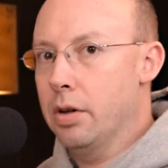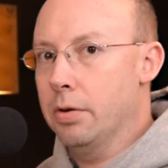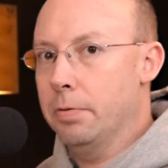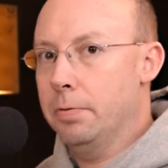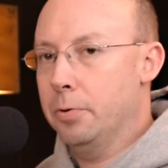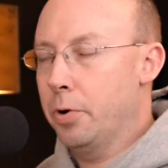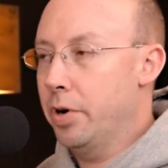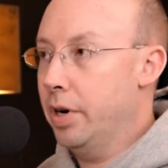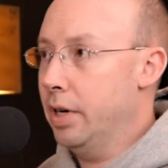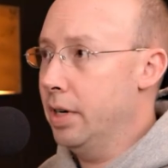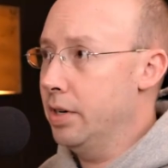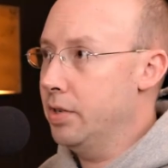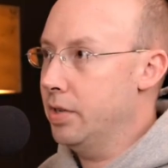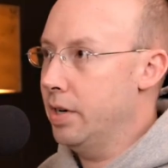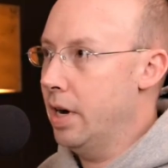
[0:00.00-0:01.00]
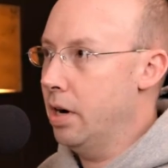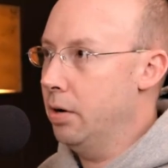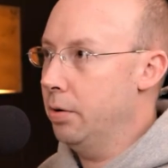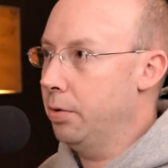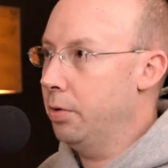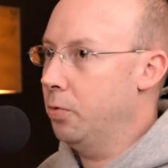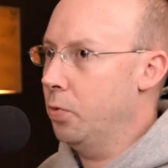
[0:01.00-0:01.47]
the flooring. It's
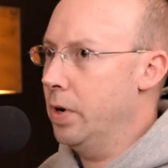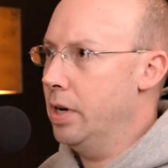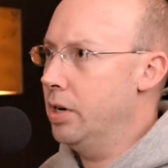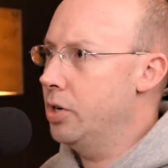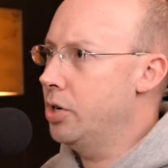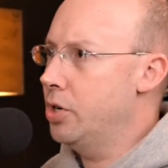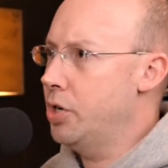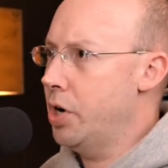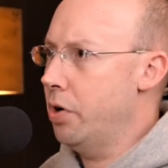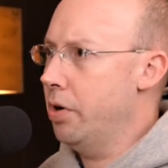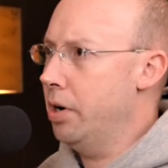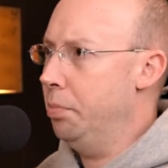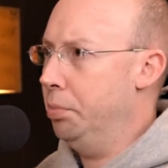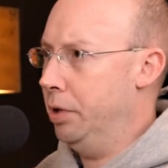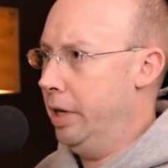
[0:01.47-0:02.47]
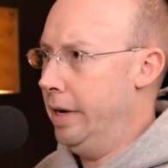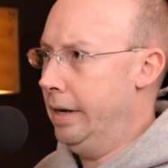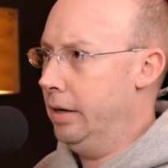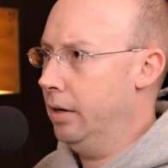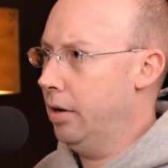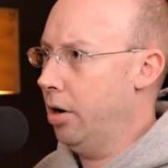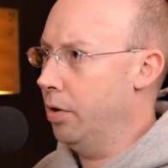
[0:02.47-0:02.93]
now 3-inch cherry
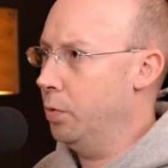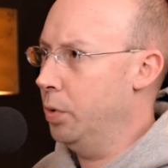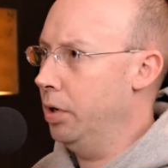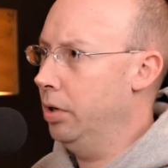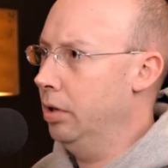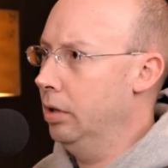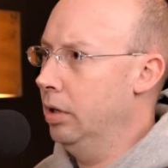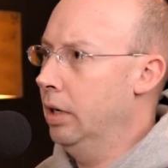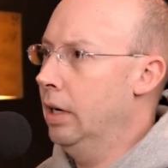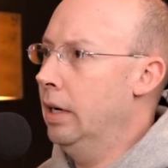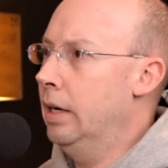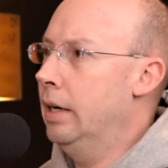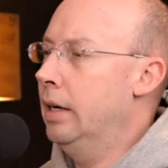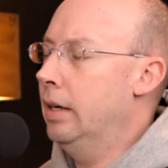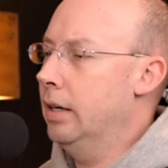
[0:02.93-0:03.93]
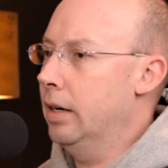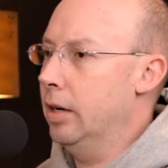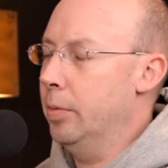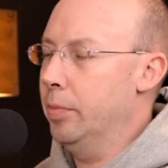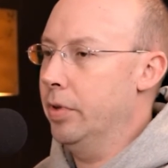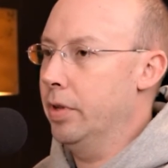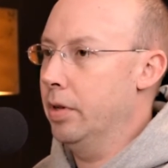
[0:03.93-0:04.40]
plank hardwood.
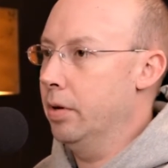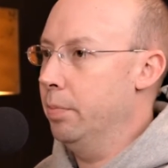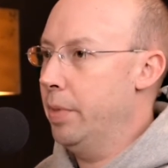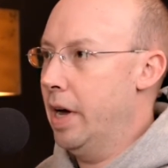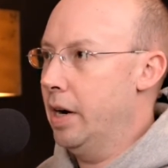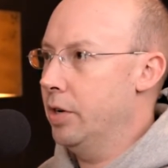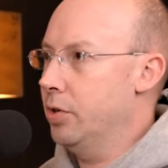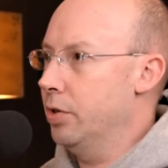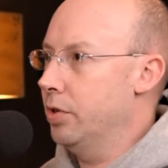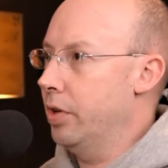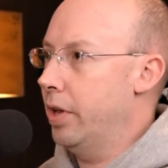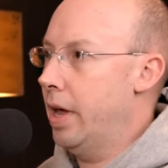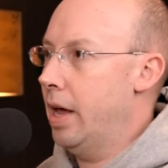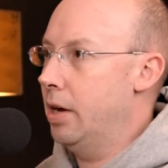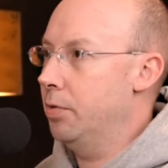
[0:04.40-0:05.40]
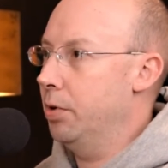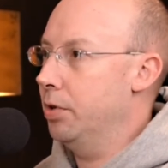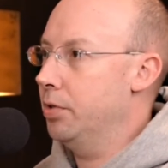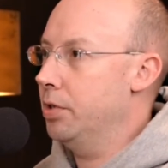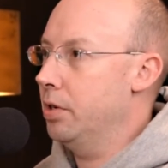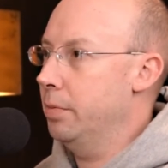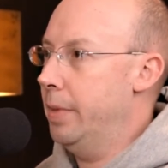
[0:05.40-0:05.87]
The banisters and the
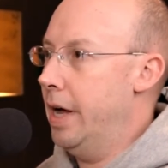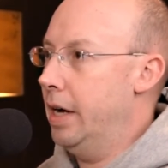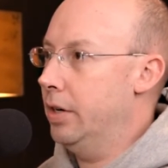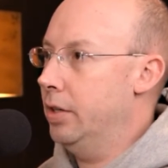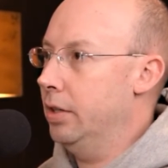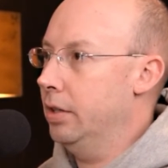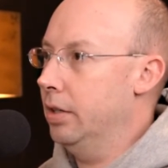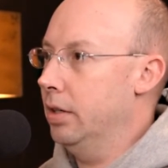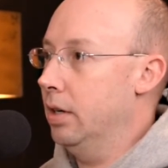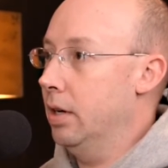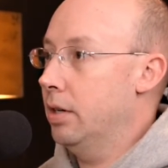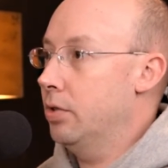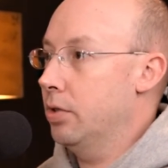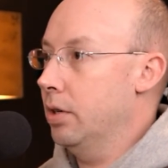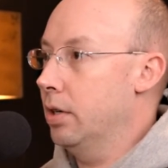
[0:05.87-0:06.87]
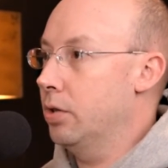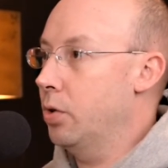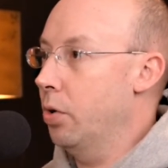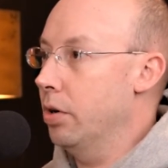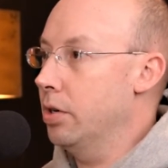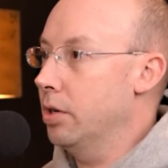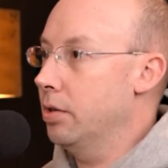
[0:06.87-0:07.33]
handrails to match. It's gorgeous.